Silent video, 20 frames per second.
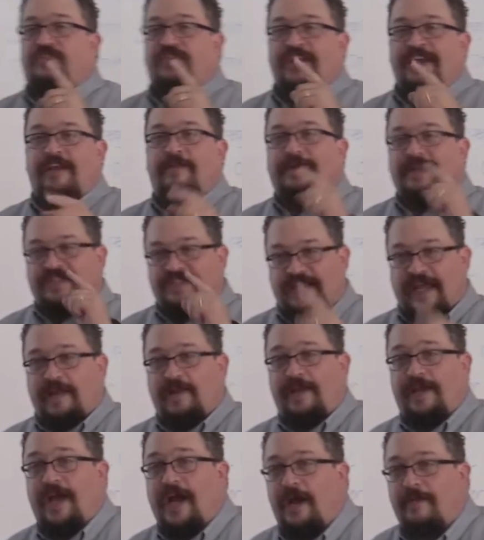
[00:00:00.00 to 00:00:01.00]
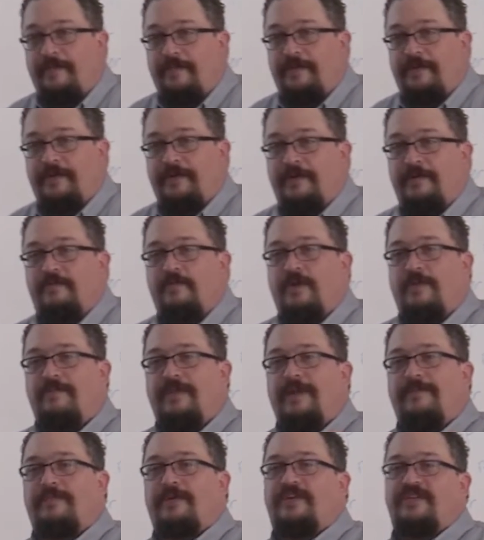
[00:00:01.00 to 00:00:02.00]
think about scaling up.
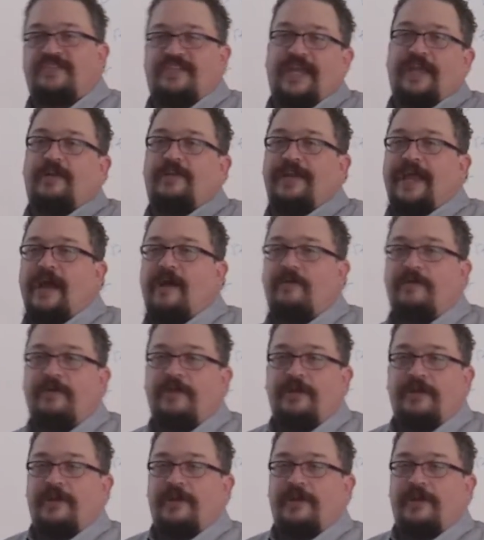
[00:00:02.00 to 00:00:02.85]
Remember to scale down.